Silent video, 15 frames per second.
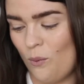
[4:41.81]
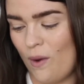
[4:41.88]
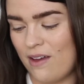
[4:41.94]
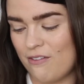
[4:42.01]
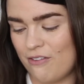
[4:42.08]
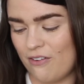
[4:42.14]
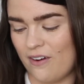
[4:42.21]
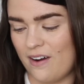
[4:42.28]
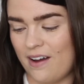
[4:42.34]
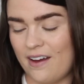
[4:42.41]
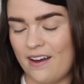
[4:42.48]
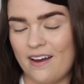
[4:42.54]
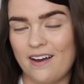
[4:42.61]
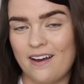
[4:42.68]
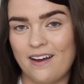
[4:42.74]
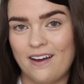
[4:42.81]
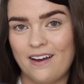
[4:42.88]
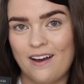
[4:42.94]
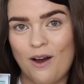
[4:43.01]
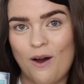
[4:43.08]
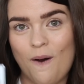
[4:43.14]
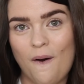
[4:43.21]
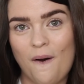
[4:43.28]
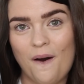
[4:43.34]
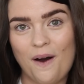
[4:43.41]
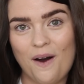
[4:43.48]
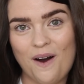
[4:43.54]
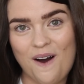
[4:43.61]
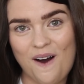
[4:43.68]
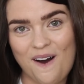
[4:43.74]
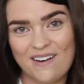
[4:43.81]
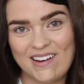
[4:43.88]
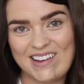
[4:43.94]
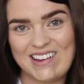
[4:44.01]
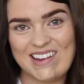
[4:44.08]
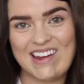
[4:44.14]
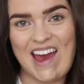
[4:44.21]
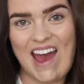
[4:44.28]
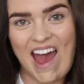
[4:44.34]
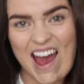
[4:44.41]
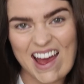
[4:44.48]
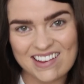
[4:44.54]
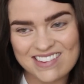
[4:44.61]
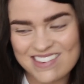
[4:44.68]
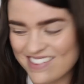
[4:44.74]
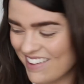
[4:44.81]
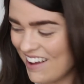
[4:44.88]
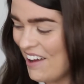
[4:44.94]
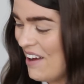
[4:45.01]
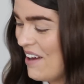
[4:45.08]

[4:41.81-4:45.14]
Wait for it. Oh, yes.